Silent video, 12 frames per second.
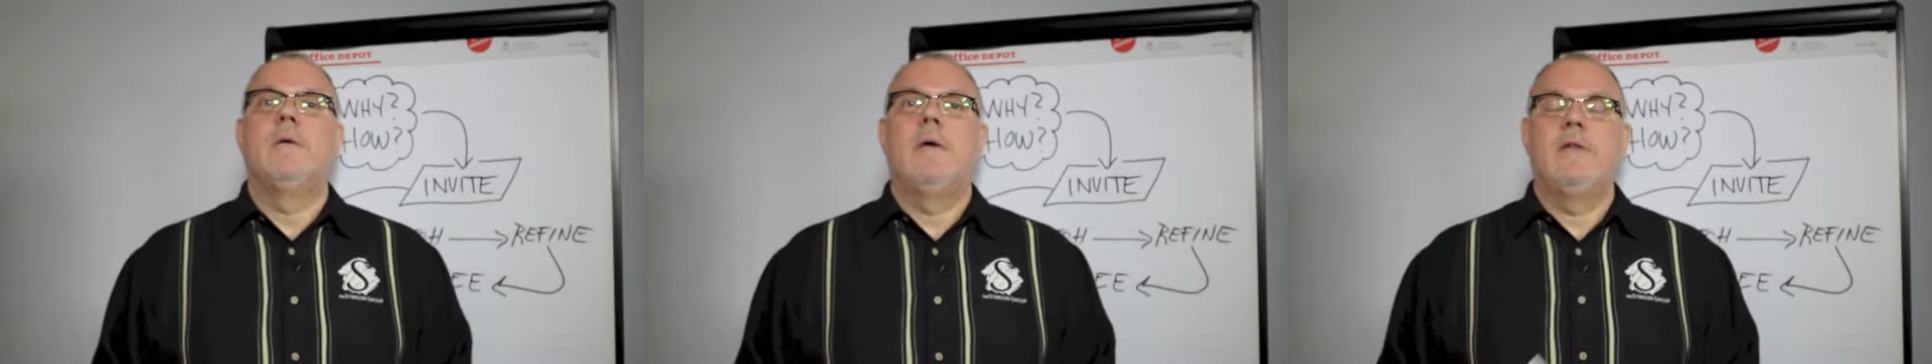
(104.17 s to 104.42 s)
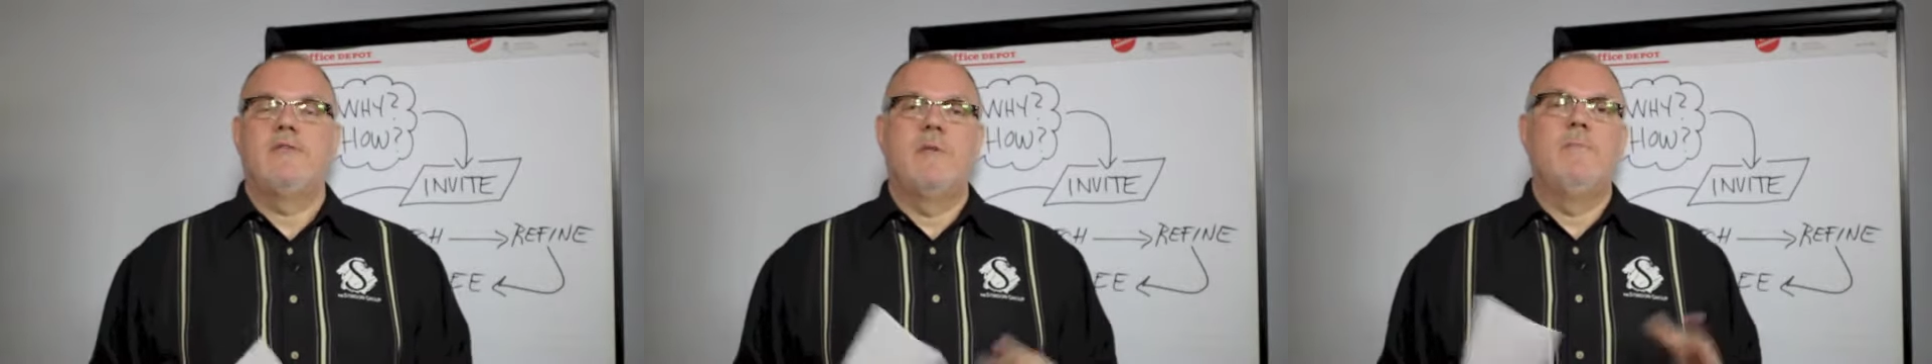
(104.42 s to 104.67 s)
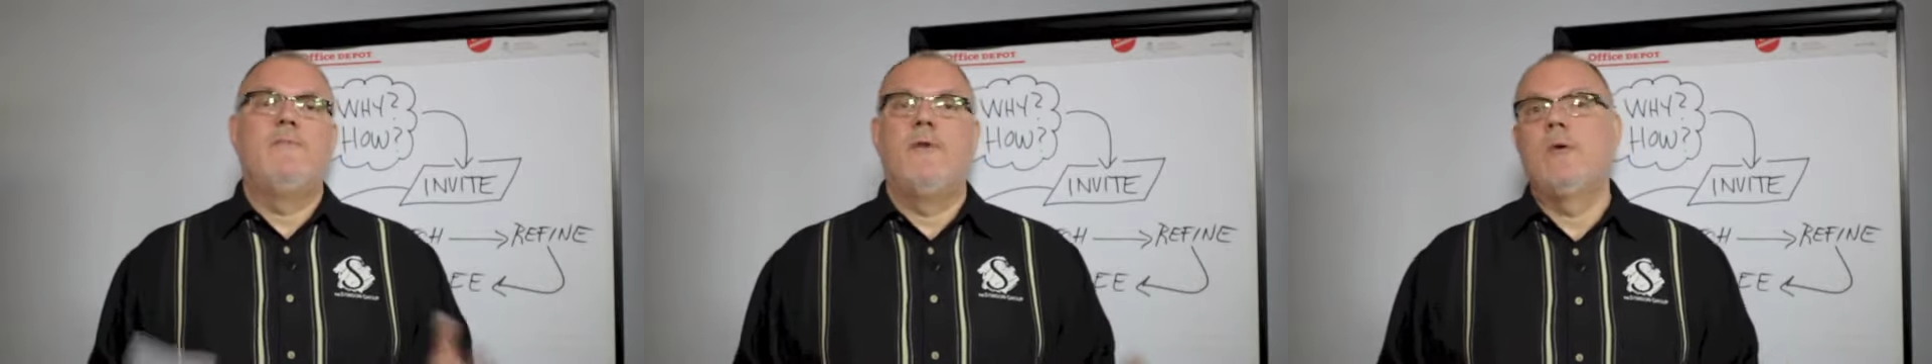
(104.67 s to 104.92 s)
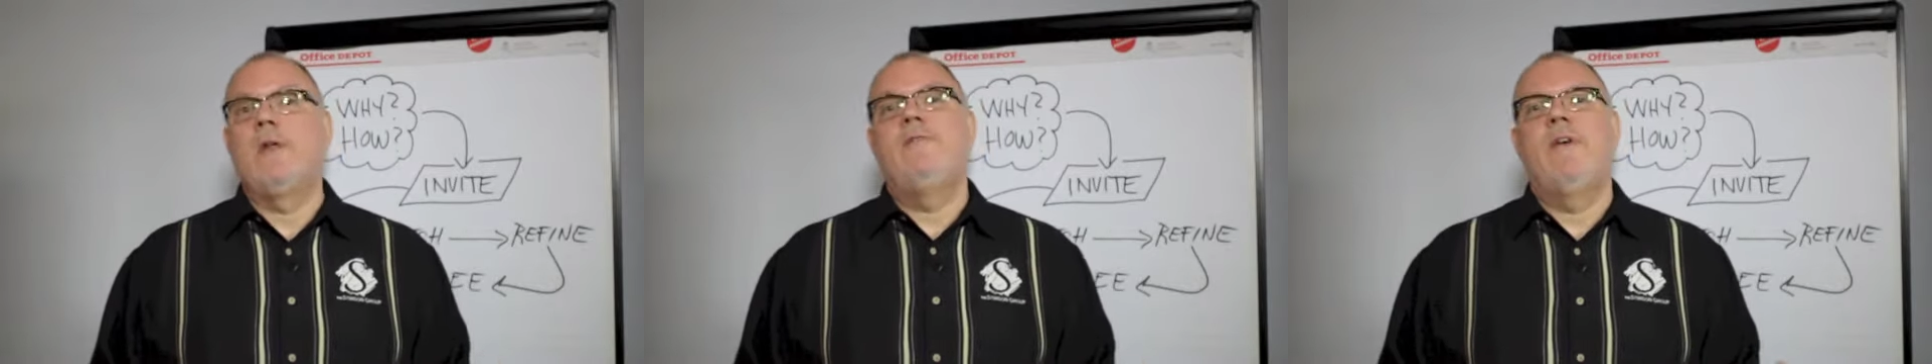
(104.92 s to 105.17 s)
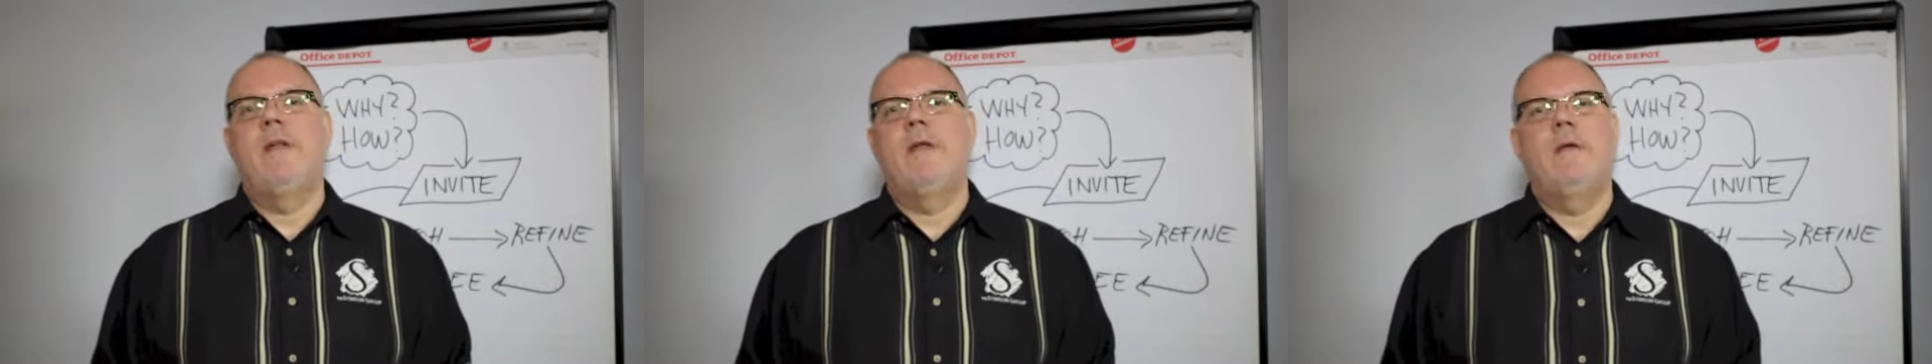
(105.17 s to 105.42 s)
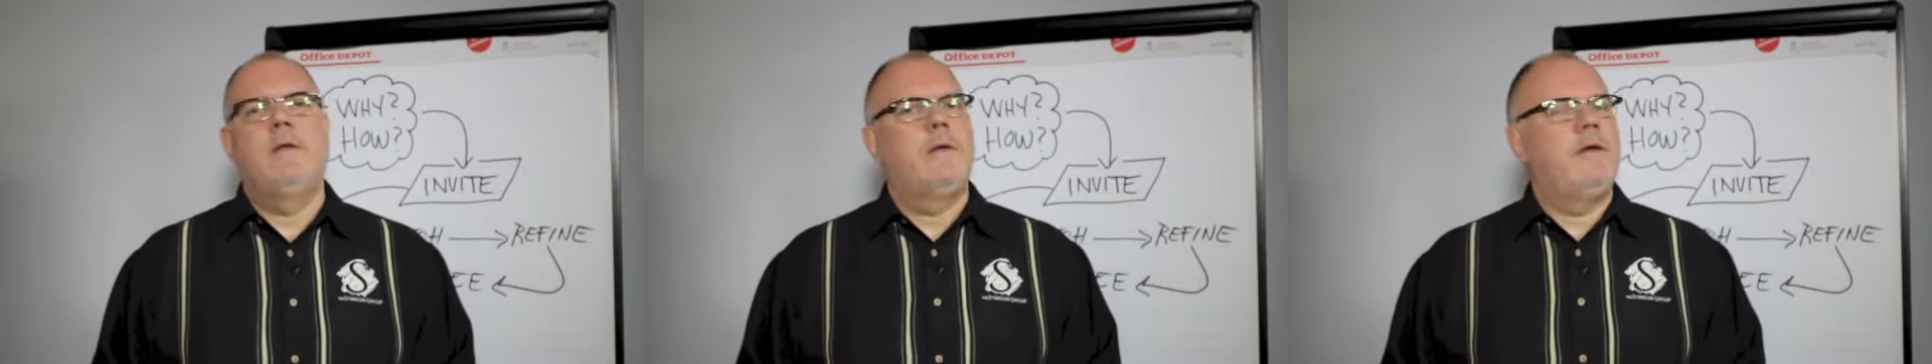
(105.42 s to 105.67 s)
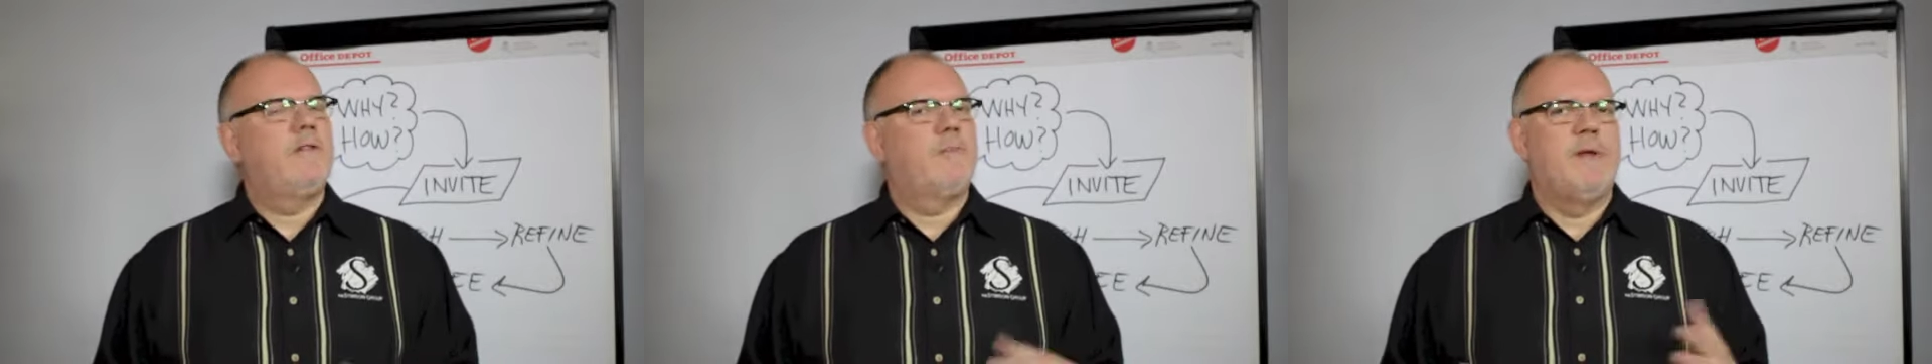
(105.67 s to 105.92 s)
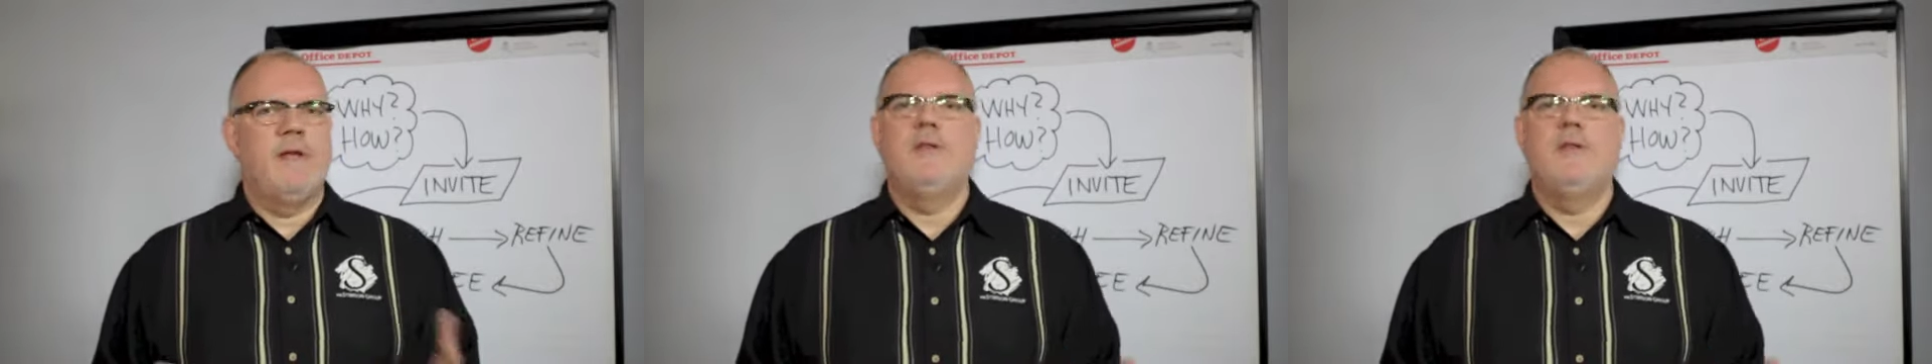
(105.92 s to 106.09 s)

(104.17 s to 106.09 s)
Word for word: It's fully vetted, it's been